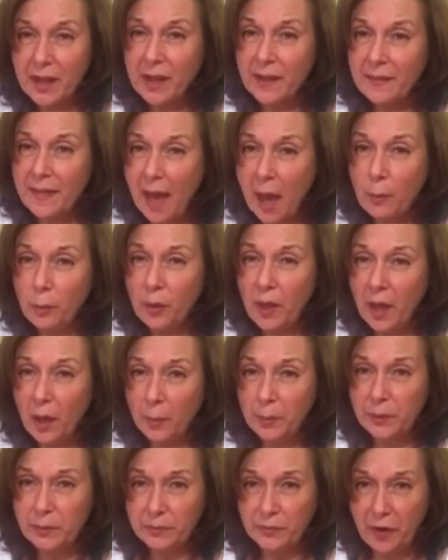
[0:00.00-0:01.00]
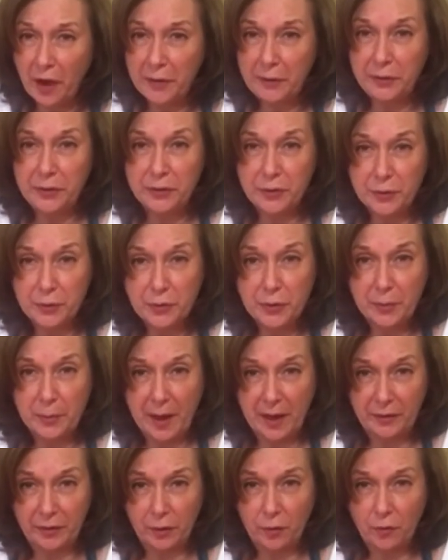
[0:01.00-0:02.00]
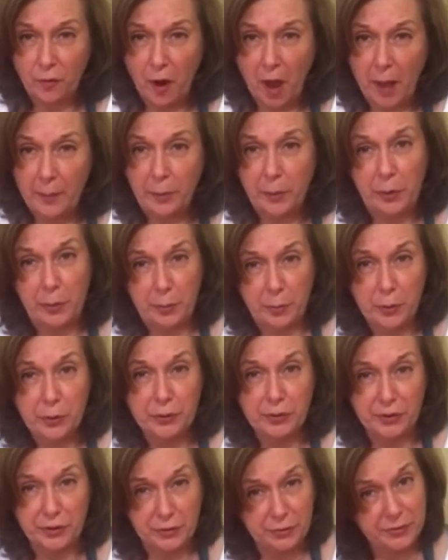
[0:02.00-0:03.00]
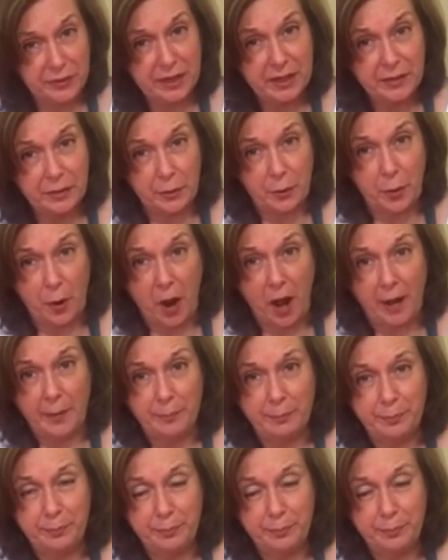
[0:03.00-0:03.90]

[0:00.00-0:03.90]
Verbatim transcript: And that will help them find the truth about the crime or the person who did the crime.